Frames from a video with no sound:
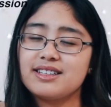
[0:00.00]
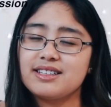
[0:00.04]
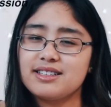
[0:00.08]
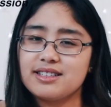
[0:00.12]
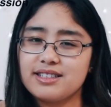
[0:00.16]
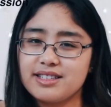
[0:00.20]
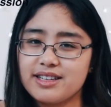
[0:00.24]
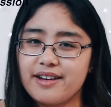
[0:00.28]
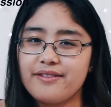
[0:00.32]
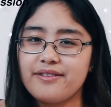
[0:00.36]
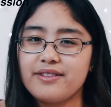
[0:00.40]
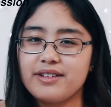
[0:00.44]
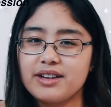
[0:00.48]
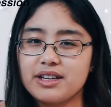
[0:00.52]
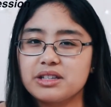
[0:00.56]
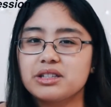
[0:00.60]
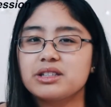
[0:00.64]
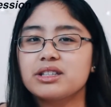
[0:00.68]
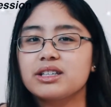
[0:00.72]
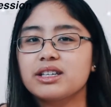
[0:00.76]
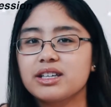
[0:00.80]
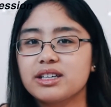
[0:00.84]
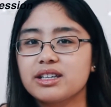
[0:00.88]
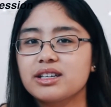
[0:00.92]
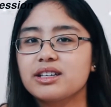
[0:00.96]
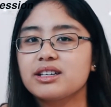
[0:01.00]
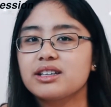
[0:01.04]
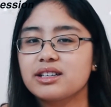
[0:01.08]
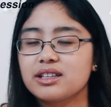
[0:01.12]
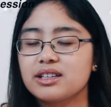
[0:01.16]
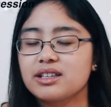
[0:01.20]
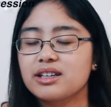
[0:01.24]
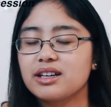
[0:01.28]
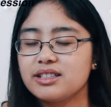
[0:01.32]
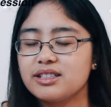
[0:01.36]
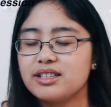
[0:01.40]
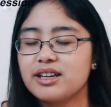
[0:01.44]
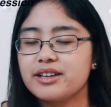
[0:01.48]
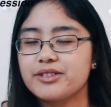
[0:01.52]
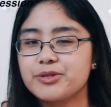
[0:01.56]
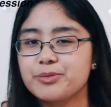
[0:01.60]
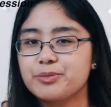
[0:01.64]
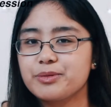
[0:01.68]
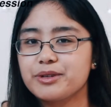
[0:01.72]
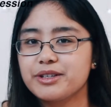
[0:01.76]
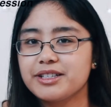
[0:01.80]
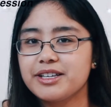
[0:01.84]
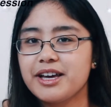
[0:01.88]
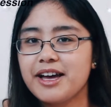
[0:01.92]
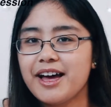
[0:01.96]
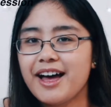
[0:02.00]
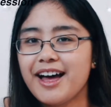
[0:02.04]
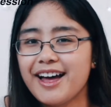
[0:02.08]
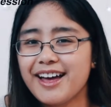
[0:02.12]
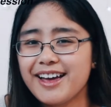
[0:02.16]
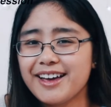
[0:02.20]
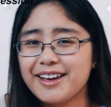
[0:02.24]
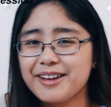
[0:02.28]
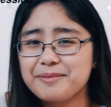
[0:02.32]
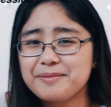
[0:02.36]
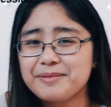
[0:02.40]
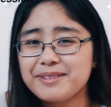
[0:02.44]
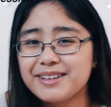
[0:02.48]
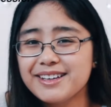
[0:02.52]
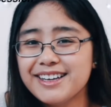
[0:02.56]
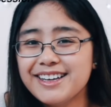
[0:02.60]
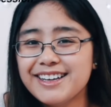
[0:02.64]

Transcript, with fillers: definitely a desperate time.